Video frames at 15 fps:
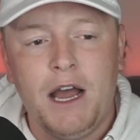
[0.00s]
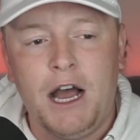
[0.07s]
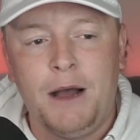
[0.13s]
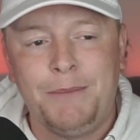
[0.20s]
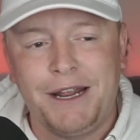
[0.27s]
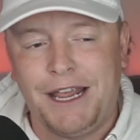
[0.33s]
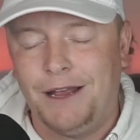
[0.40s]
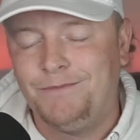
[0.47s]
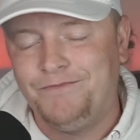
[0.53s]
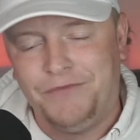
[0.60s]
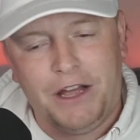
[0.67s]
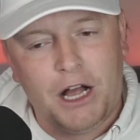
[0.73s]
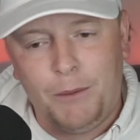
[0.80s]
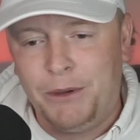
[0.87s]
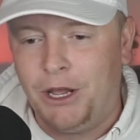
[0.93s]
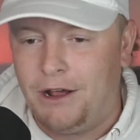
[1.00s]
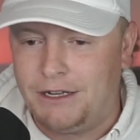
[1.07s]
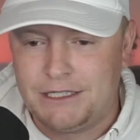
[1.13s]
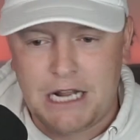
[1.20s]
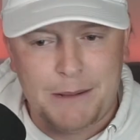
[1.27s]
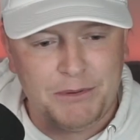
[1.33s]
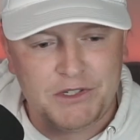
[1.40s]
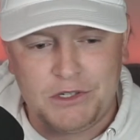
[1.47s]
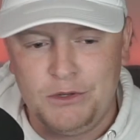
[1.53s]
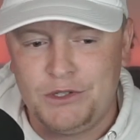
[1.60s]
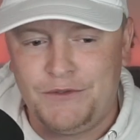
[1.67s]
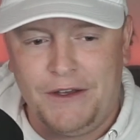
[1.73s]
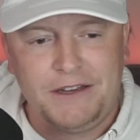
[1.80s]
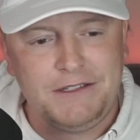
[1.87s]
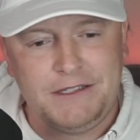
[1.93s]
But again, I'll be honest, a couple
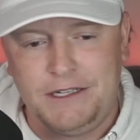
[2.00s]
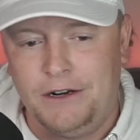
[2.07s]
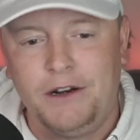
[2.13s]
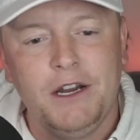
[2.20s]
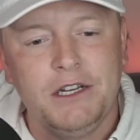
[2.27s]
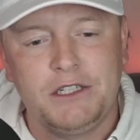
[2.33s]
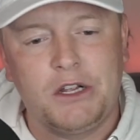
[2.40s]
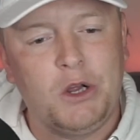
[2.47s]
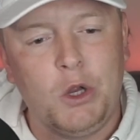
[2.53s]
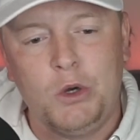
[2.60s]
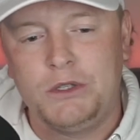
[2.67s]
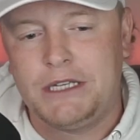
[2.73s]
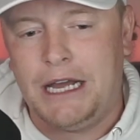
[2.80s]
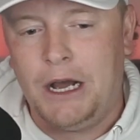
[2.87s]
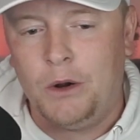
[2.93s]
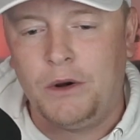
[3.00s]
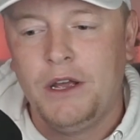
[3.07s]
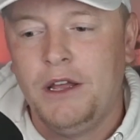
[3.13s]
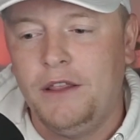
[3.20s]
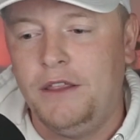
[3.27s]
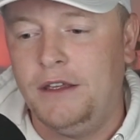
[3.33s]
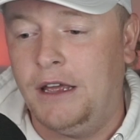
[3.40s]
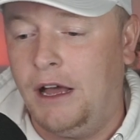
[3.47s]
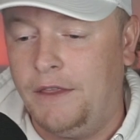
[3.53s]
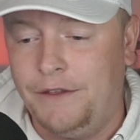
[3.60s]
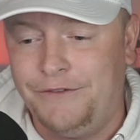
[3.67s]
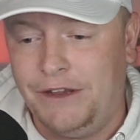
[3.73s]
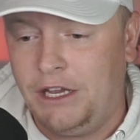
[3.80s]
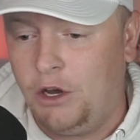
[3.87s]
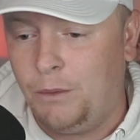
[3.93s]
snooze fests here to close out the
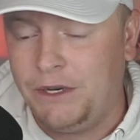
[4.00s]
video.